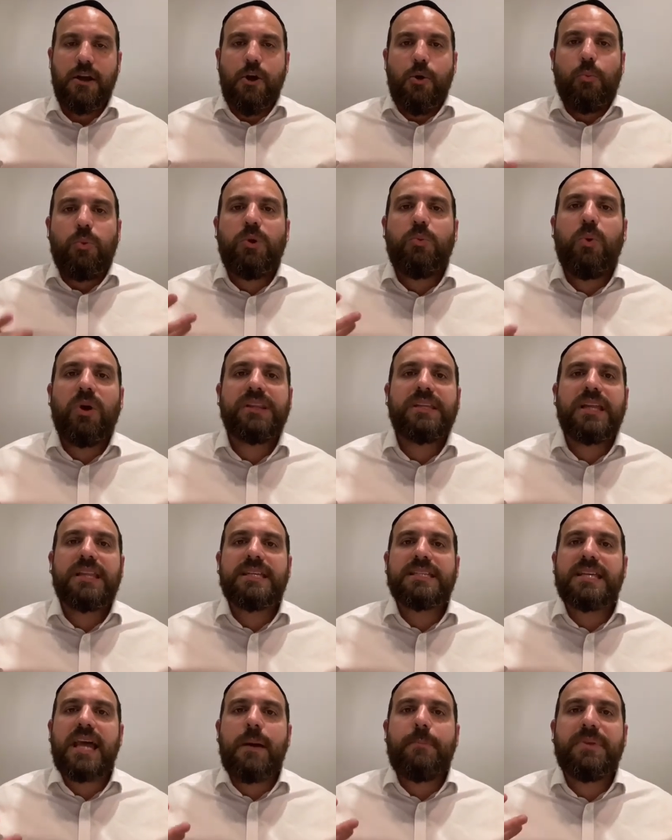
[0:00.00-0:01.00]
We want that
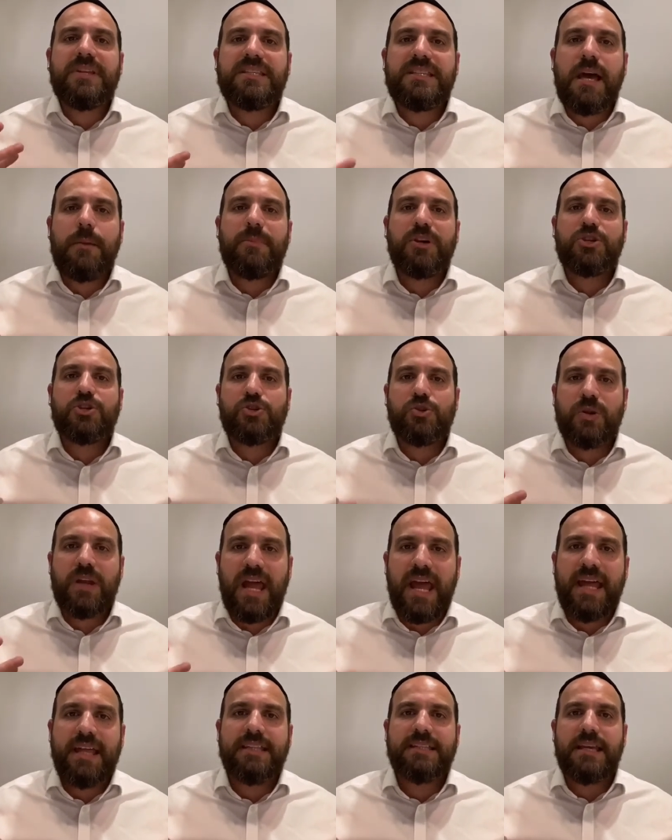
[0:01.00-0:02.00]
this epidemic should
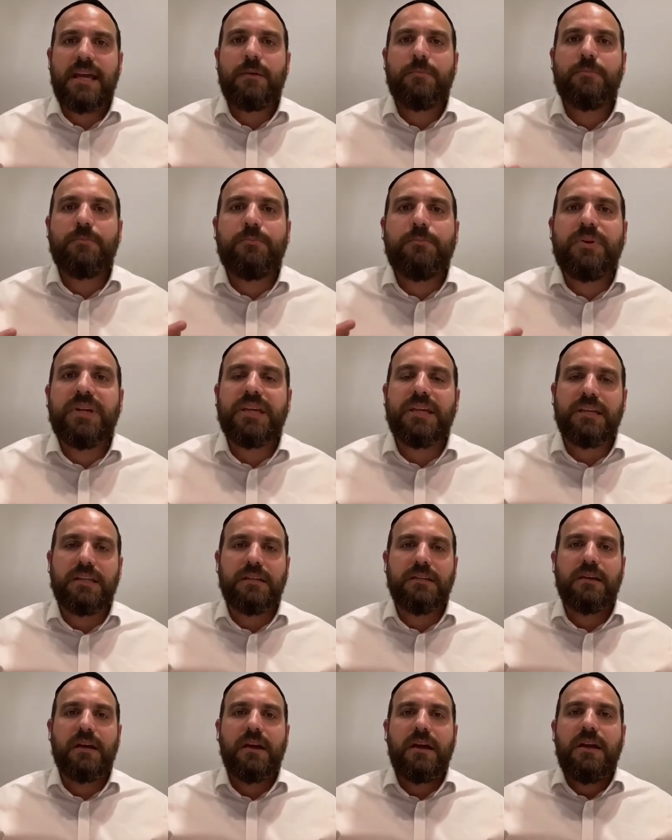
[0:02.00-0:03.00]
end and
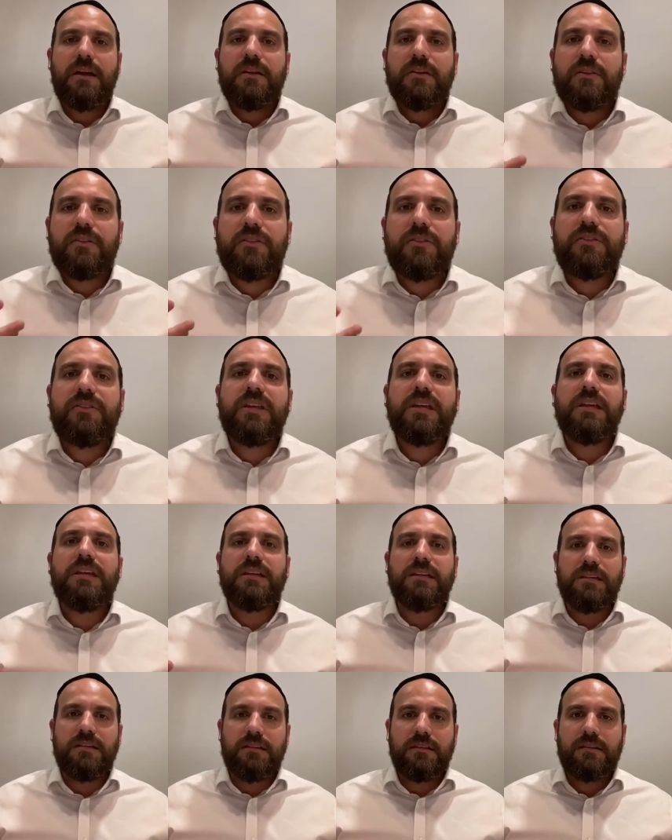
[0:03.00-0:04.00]
be
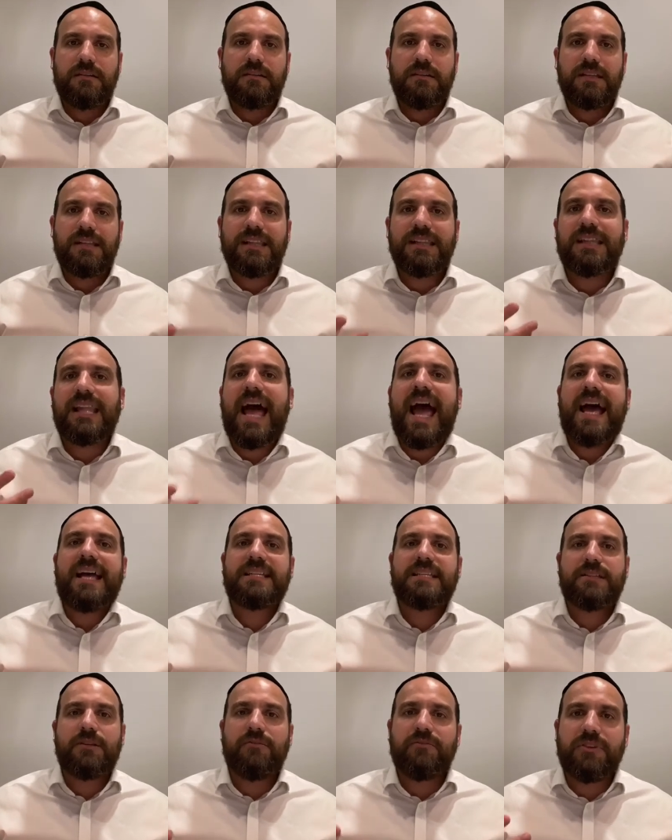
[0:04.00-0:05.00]
the
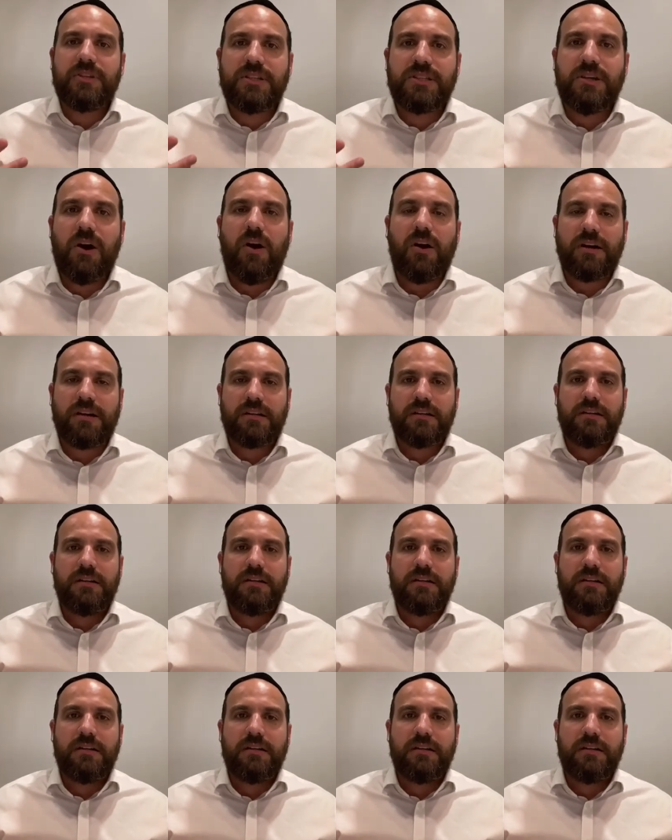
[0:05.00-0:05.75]
last of the dark.